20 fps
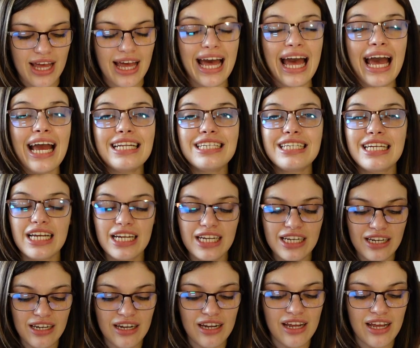And
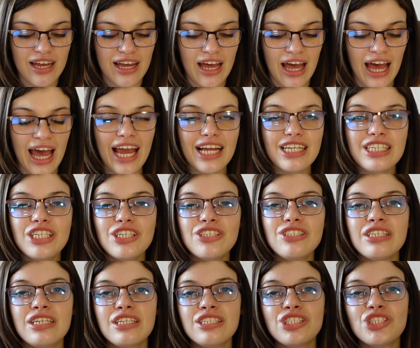then
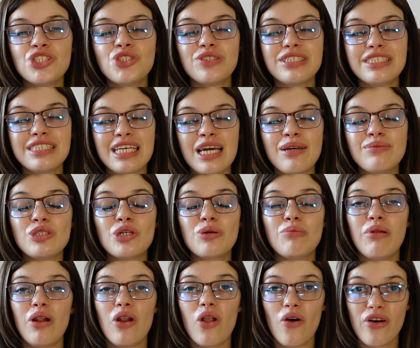angiotensin receptor
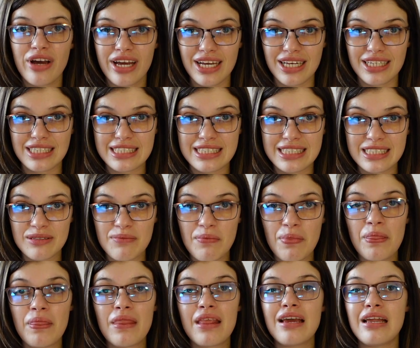blockers.
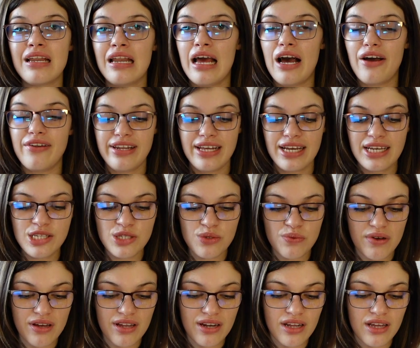Now this
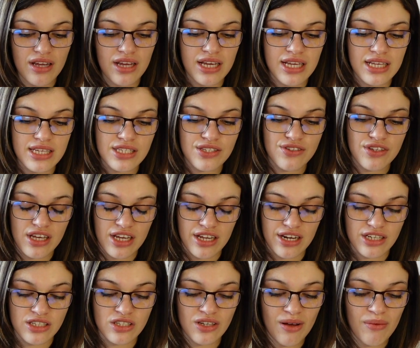one is, an
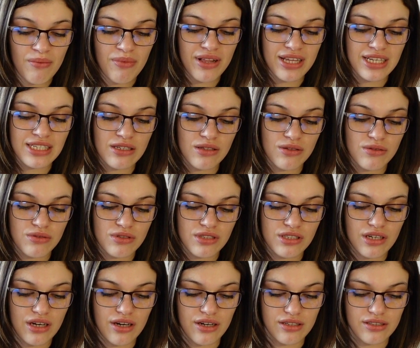example is
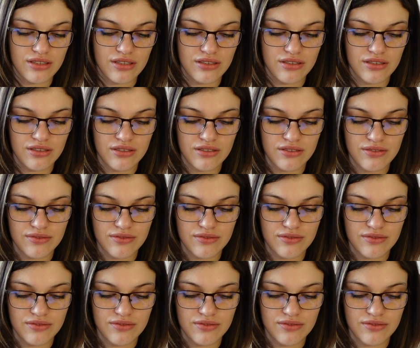losartan.